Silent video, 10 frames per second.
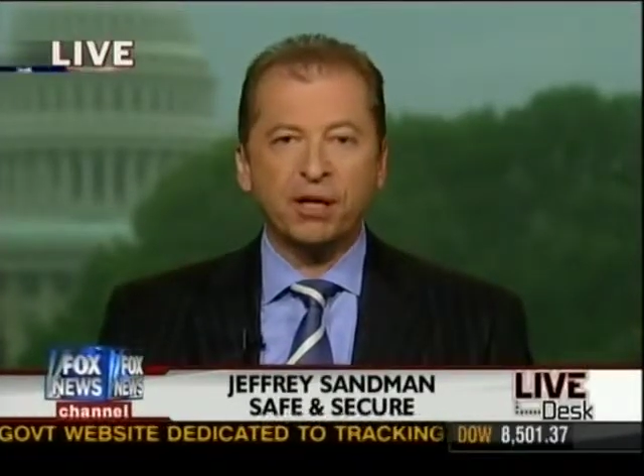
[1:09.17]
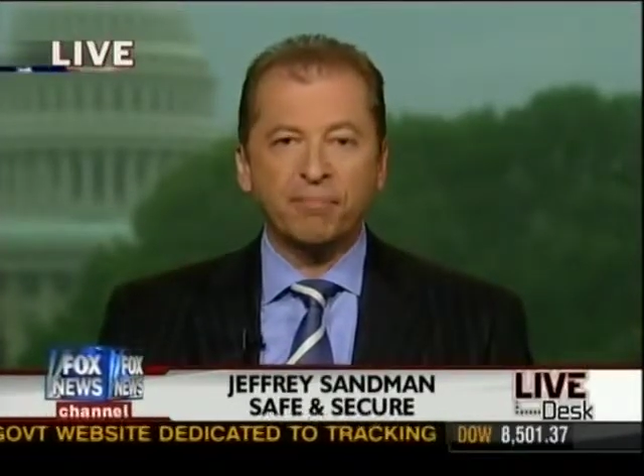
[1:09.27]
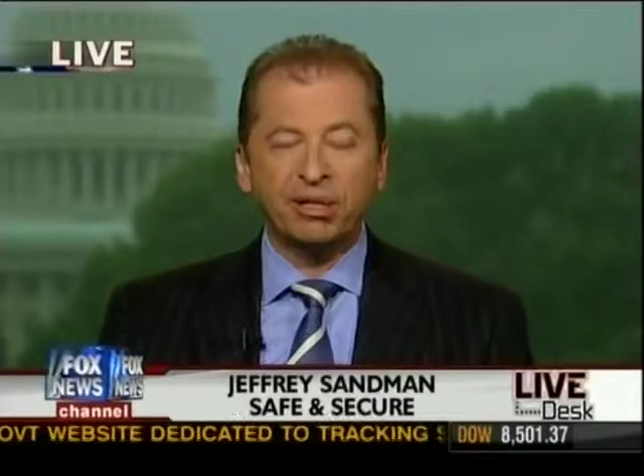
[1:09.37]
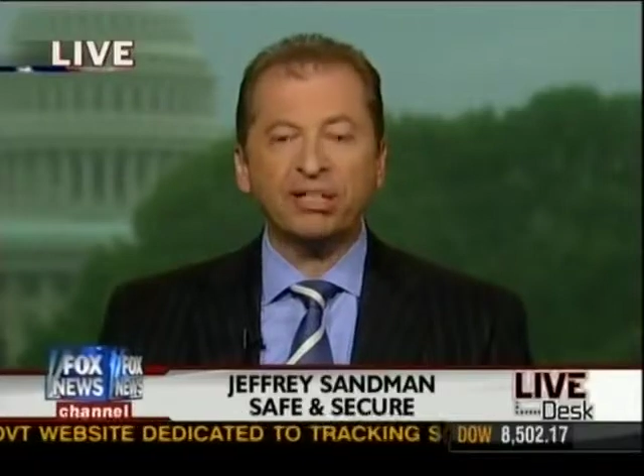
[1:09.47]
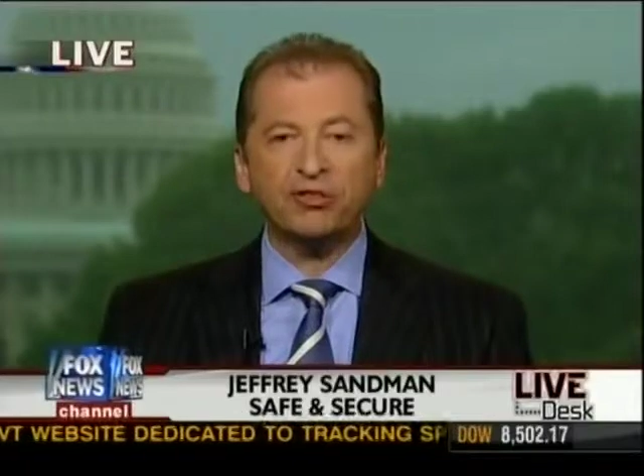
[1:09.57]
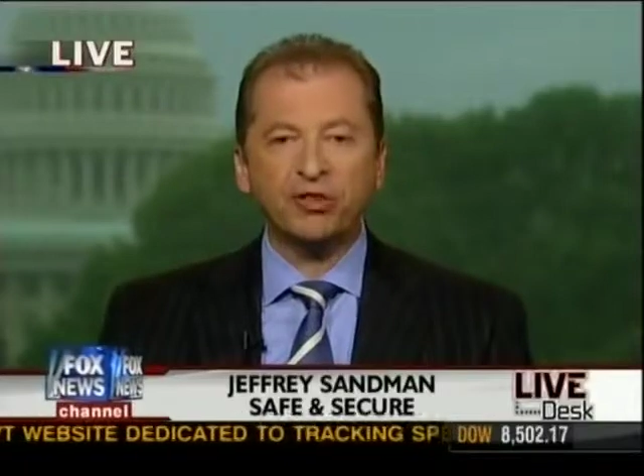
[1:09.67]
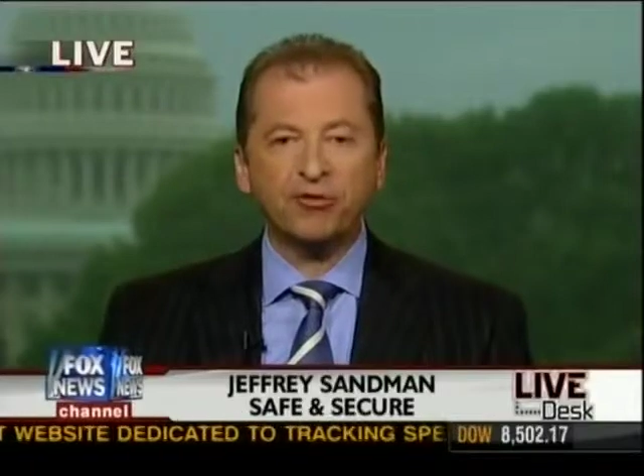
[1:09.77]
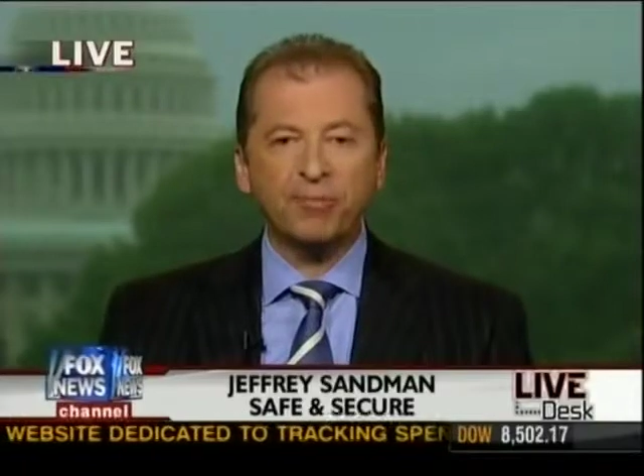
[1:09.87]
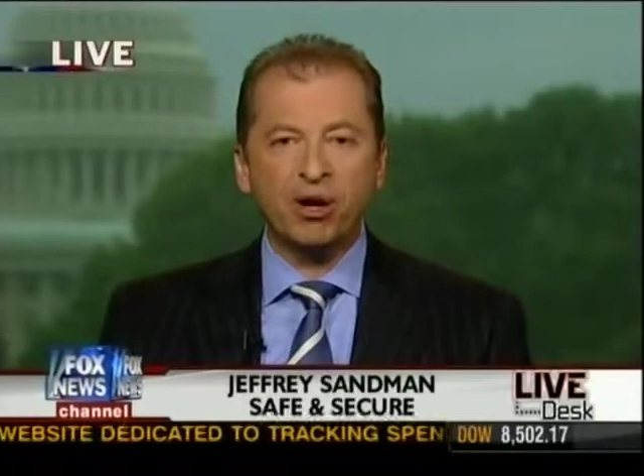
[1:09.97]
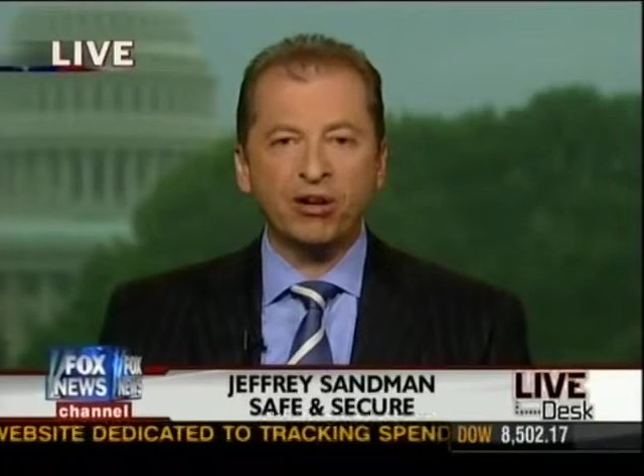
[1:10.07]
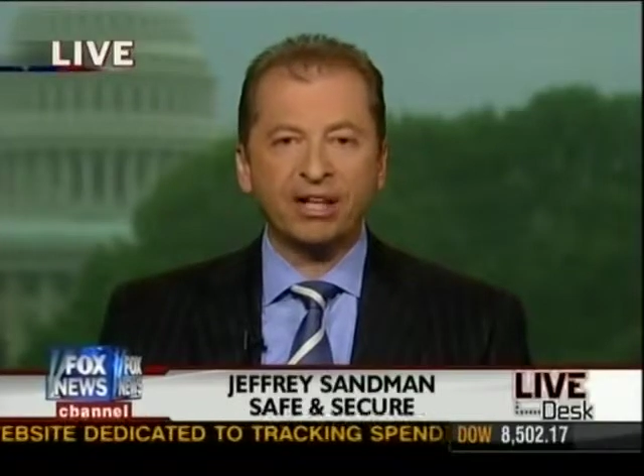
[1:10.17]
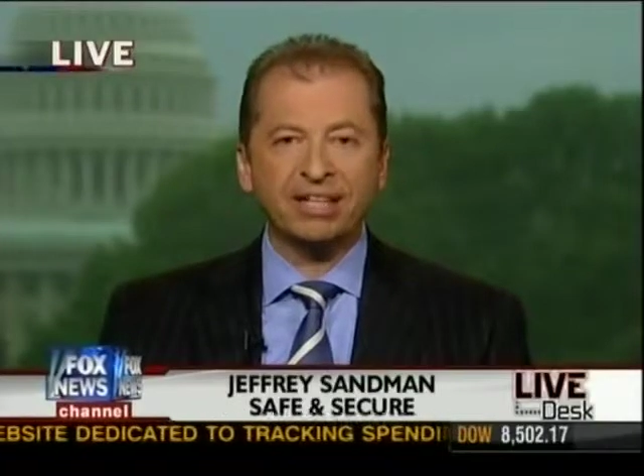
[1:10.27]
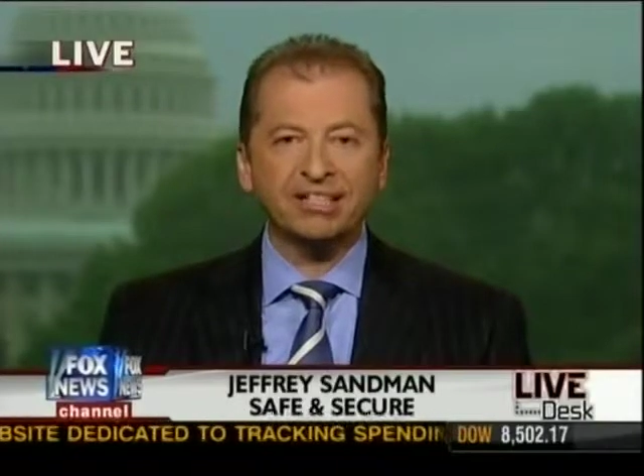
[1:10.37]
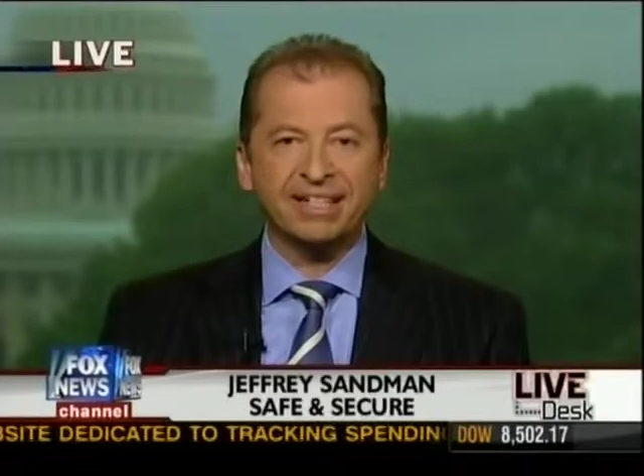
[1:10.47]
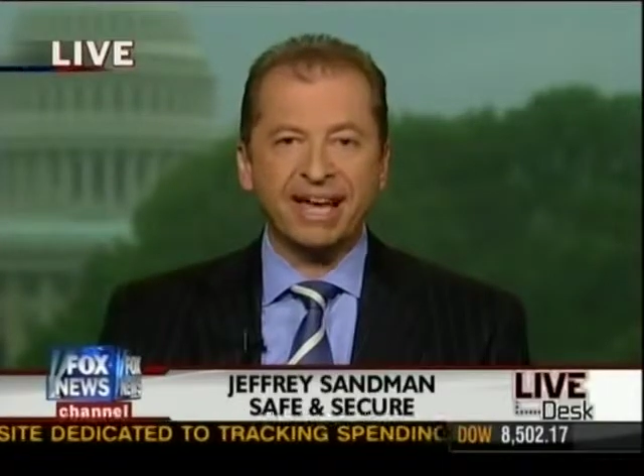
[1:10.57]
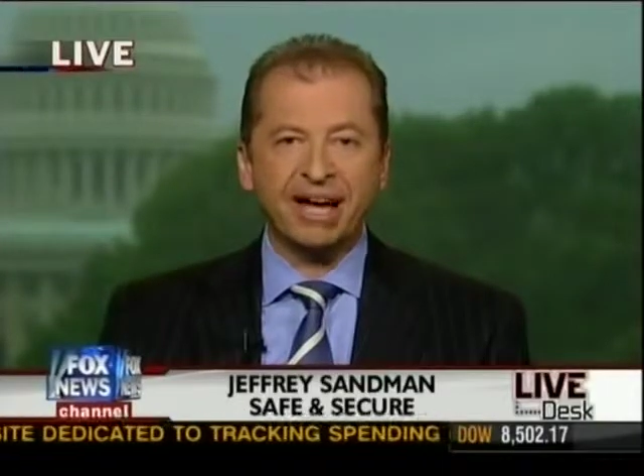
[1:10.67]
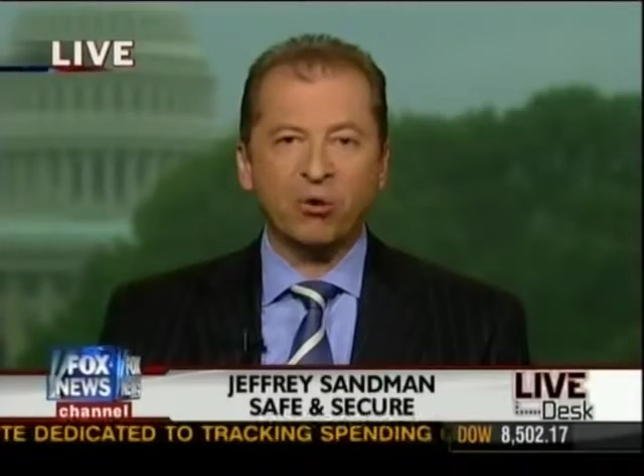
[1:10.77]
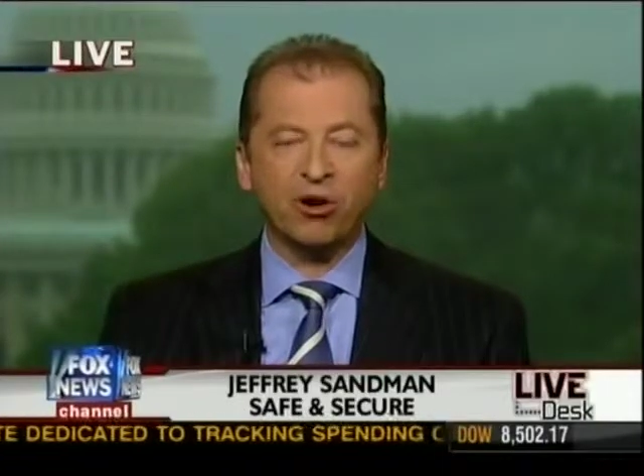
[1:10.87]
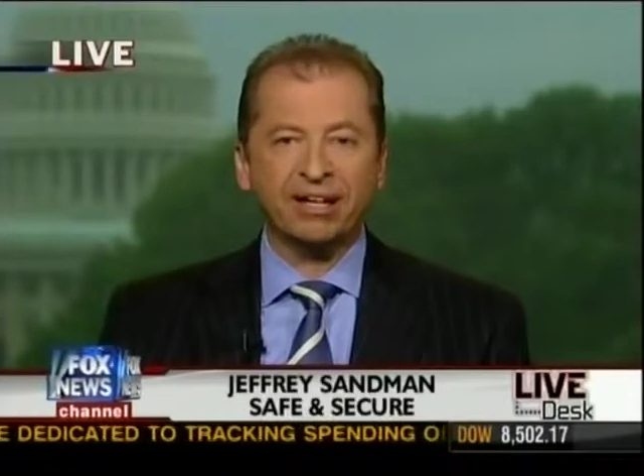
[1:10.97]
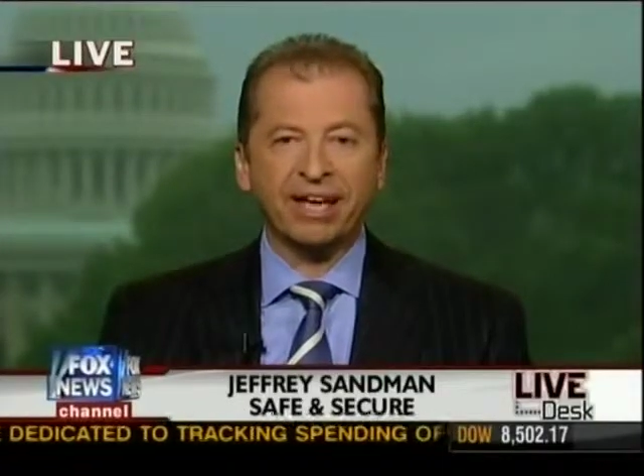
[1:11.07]
millions of Americans
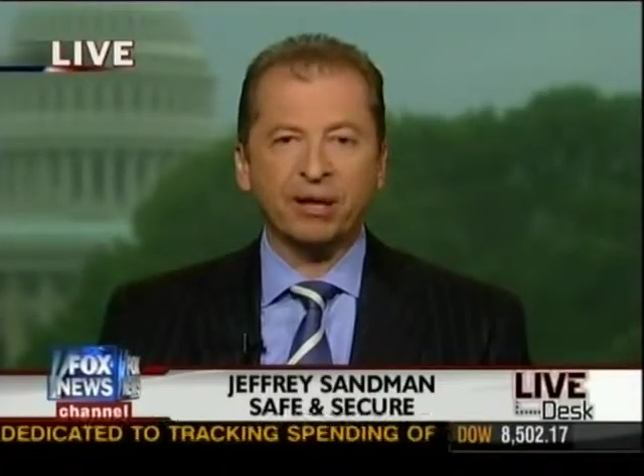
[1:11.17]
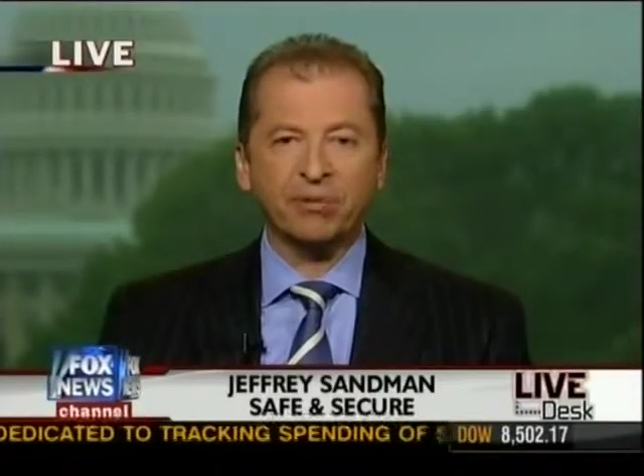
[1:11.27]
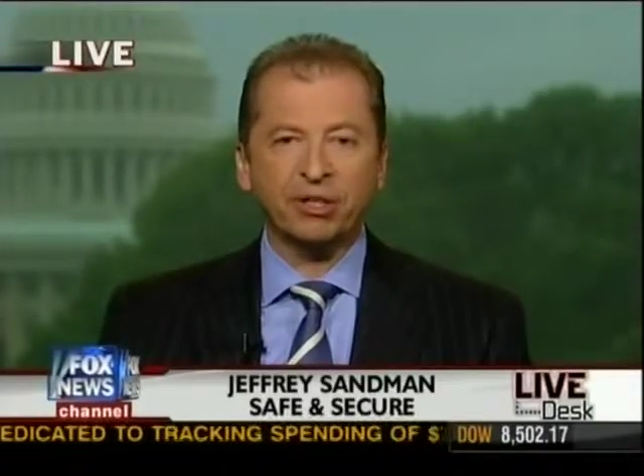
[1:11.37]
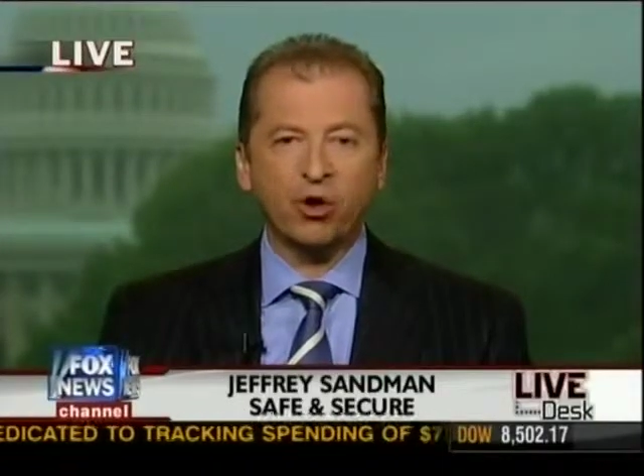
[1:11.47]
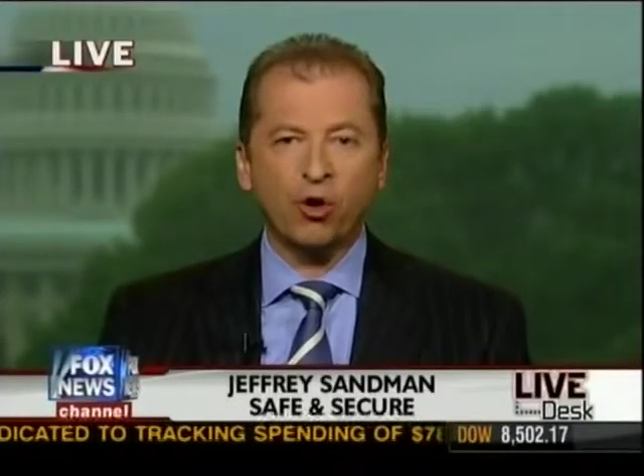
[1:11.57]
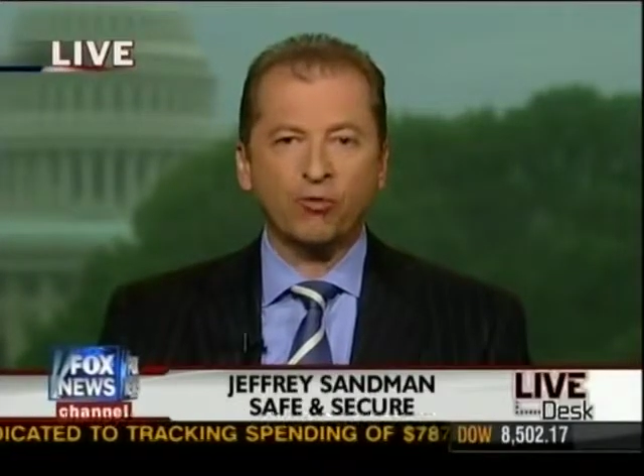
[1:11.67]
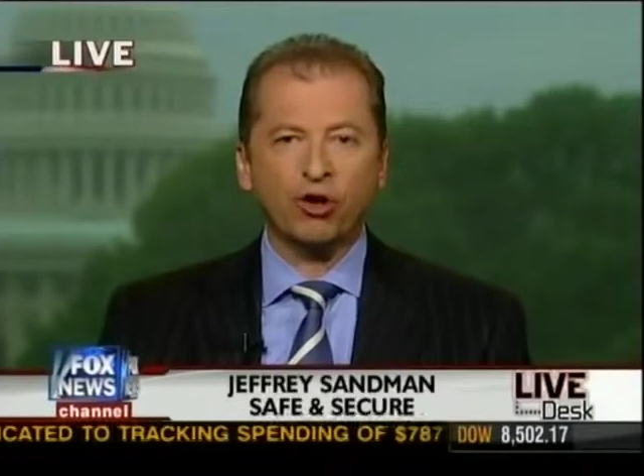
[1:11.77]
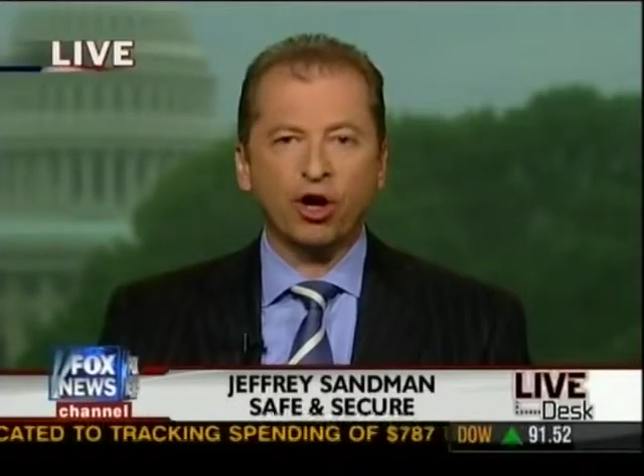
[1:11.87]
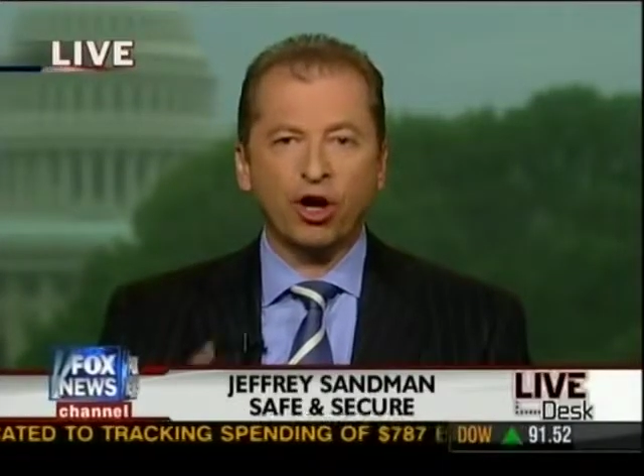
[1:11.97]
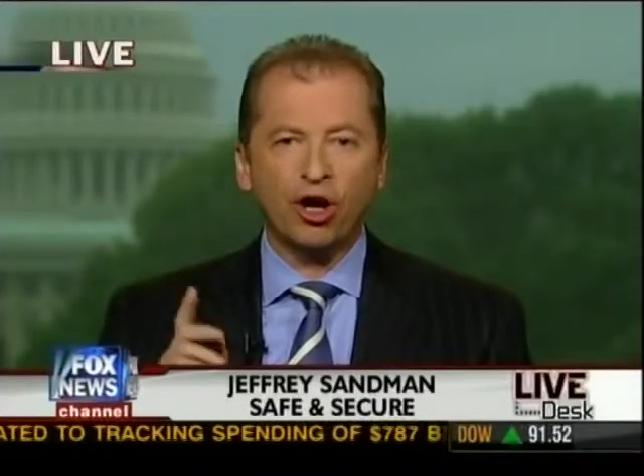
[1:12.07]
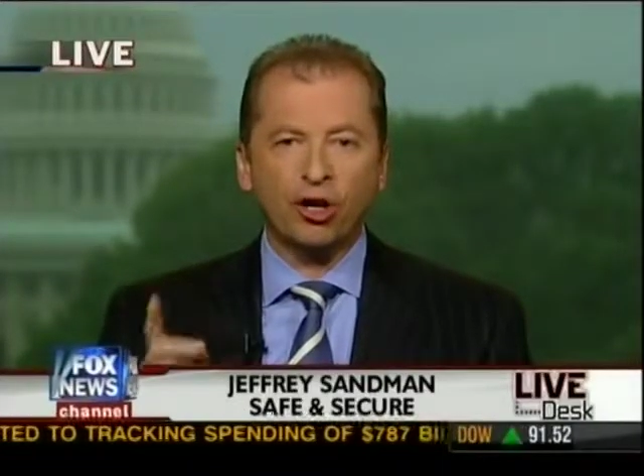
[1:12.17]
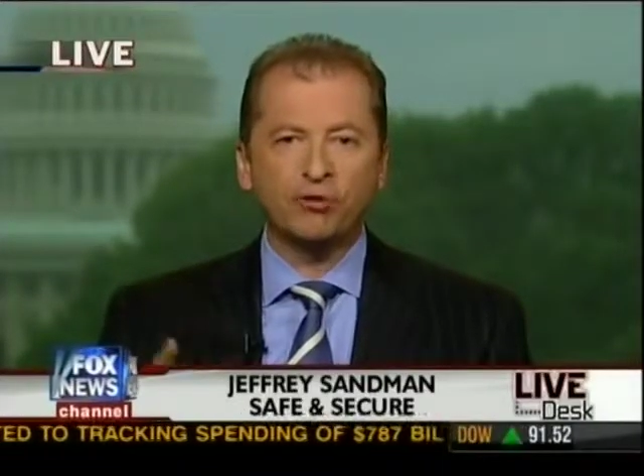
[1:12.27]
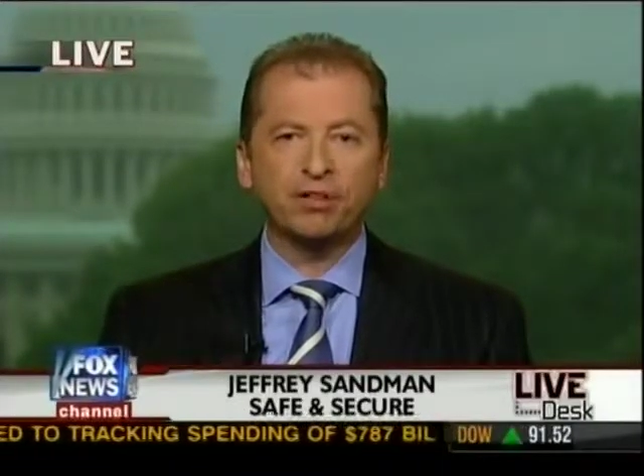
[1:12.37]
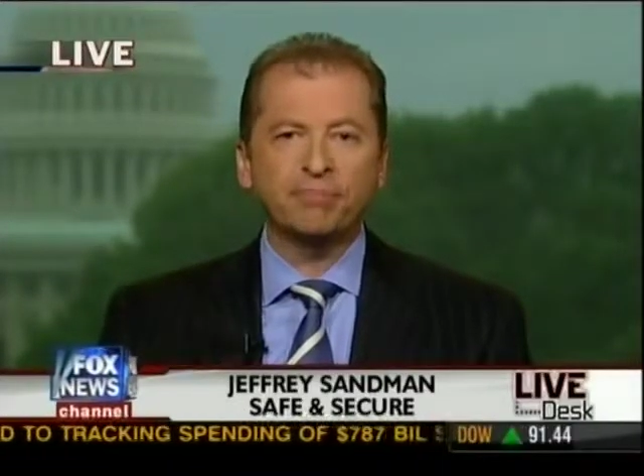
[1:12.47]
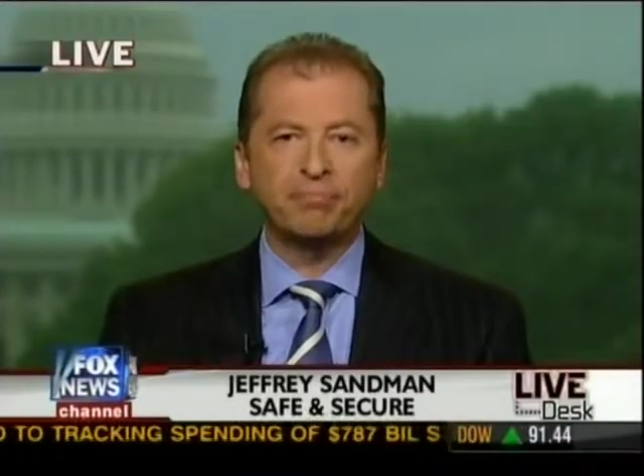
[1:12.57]
now are gambling over $100